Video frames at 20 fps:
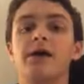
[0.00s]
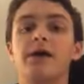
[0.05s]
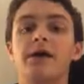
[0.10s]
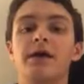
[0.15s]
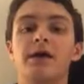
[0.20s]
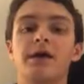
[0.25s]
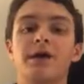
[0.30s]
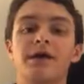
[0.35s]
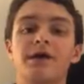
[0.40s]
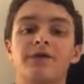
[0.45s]

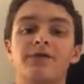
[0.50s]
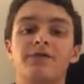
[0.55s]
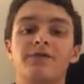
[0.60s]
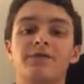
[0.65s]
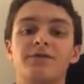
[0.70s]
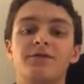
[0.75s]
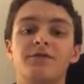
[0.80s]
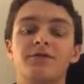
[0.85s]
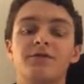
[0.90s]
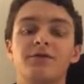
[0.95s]
if
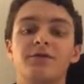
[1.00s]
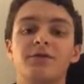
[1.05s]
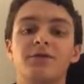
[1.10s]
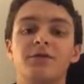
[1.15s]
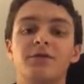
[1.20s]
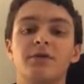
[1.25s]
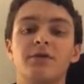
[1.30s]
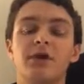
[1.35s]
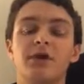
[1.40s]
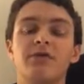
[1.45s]

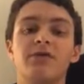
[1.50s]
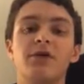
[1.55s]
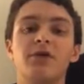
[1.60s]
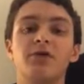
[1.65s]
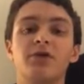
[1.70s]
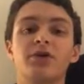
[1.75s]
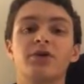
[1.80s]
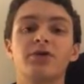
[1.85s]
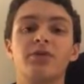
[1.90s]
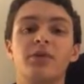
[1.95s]
he
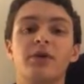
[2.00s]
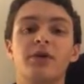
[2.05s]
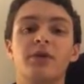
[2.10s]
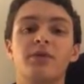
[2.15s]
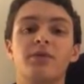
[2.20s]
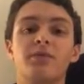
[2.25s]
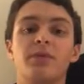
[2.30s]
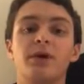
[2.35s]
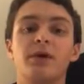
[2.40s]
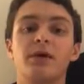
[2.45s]
were
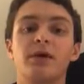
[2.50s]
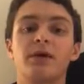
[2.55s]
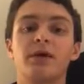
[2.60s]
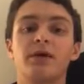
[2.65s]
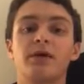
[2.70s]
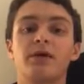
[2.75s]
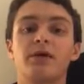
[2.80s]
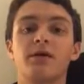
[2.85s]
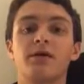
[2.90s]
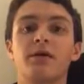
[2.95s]
to
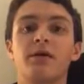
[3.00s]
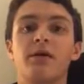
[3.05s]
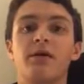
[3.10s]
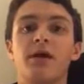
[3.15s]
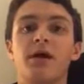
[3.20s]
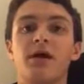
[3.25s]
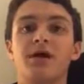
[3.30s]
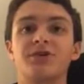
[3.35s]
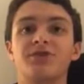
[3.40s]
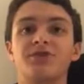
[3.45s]

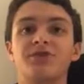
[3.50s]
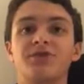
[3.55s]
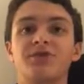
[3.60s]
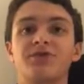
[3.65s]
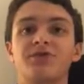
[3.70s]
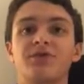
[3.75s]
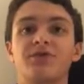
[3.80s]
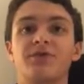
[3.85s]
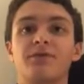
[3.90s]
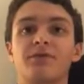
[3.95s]
Hester's